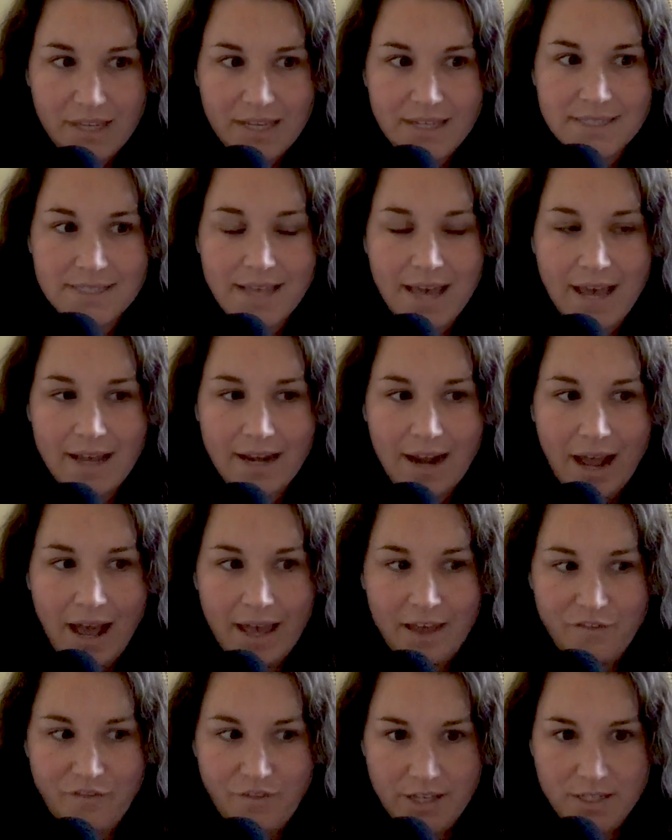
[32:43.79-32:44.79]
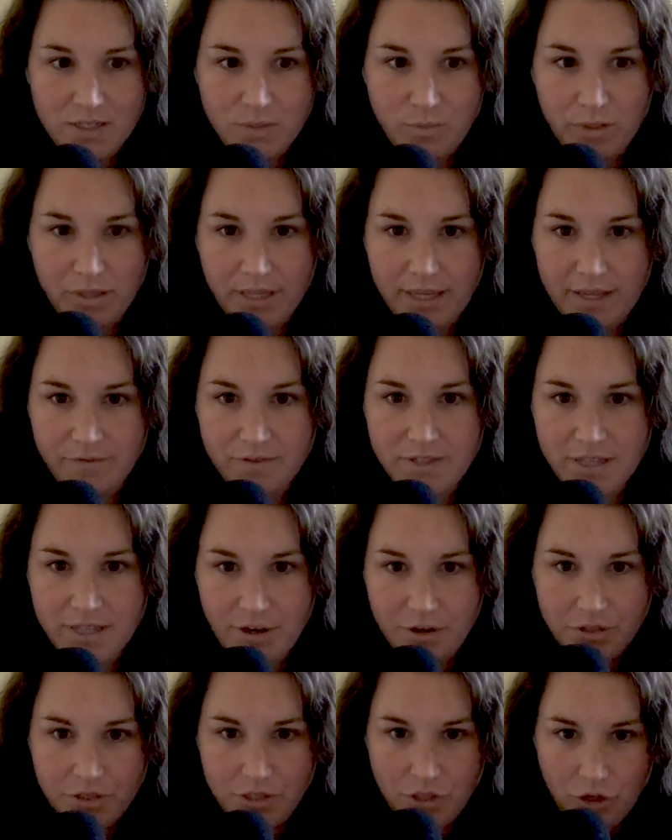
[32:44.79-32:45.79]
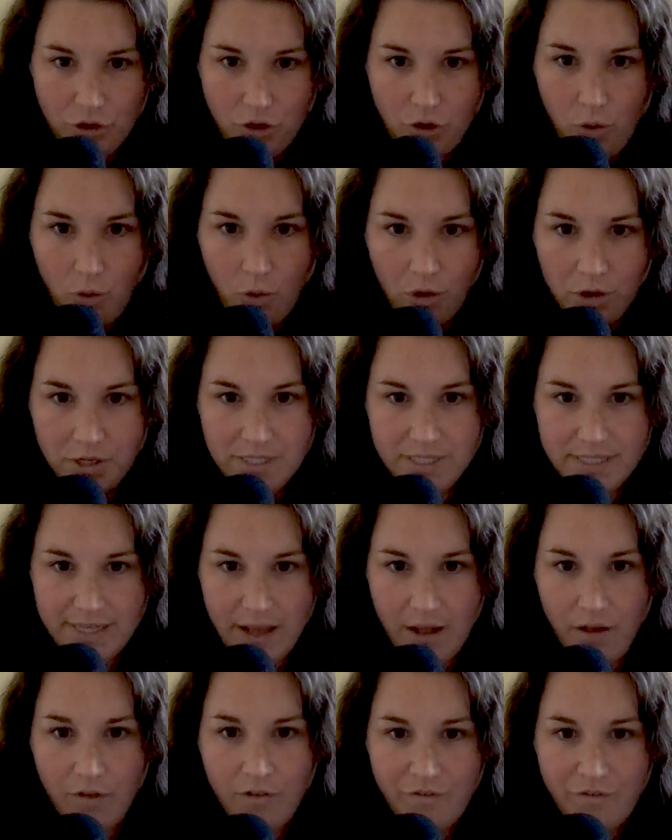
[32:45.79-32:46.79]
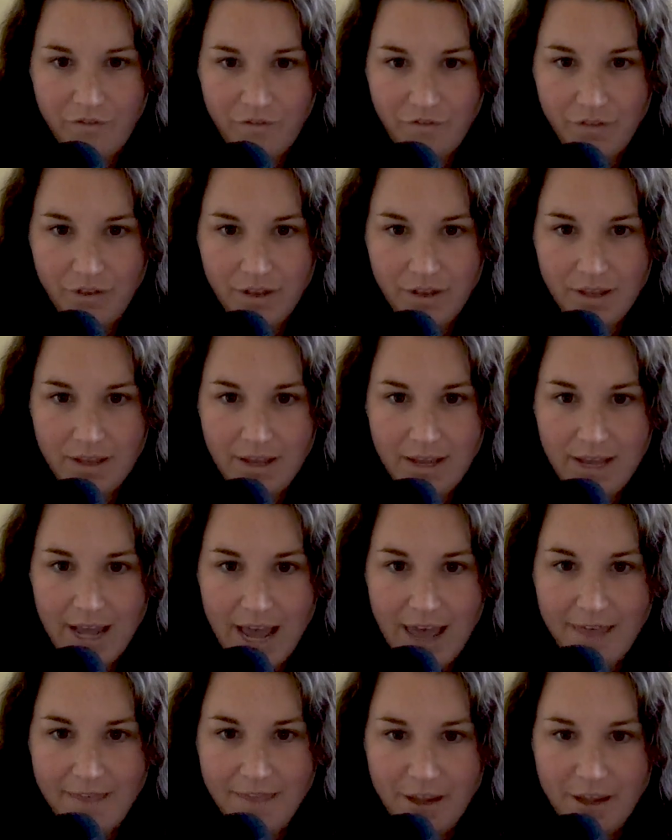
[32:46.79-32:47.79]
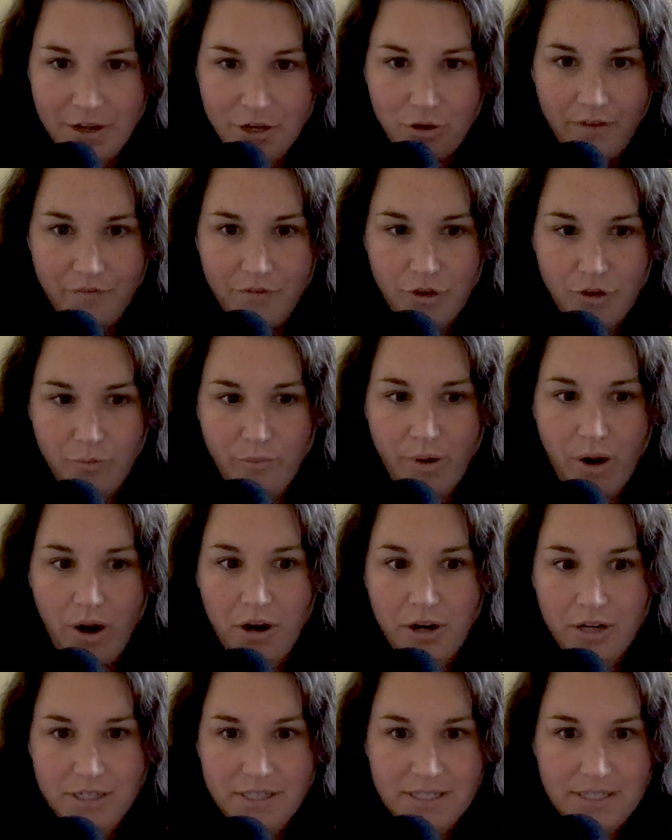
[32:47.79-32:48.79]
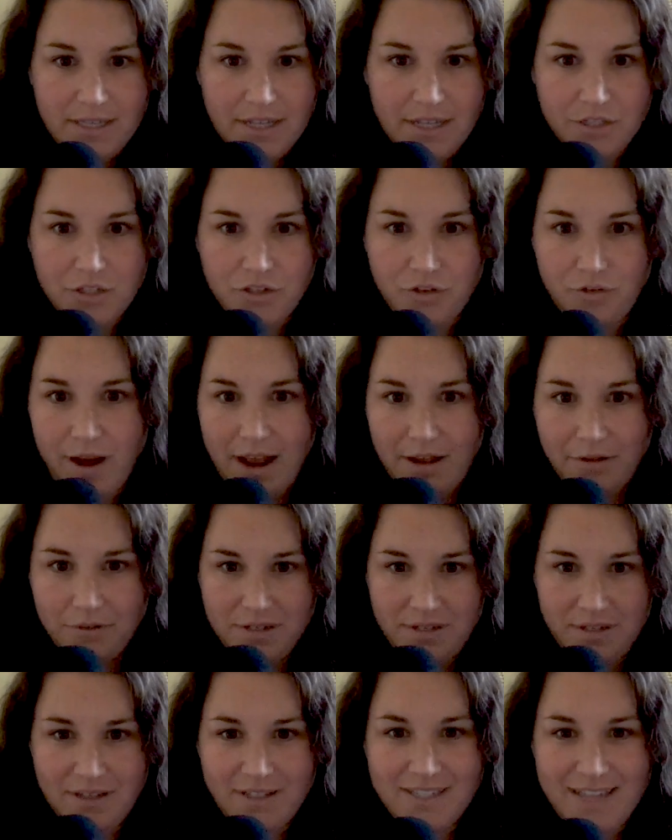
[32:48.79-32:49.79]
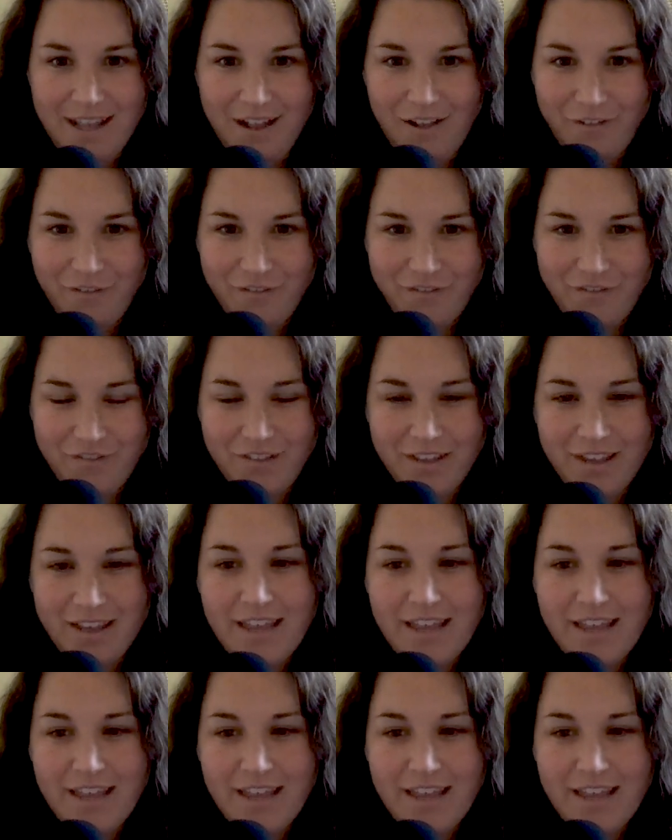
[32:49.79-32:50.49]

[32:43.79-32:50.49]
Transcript: is that IFS believes there's the core self and then you have your parts that surround the self.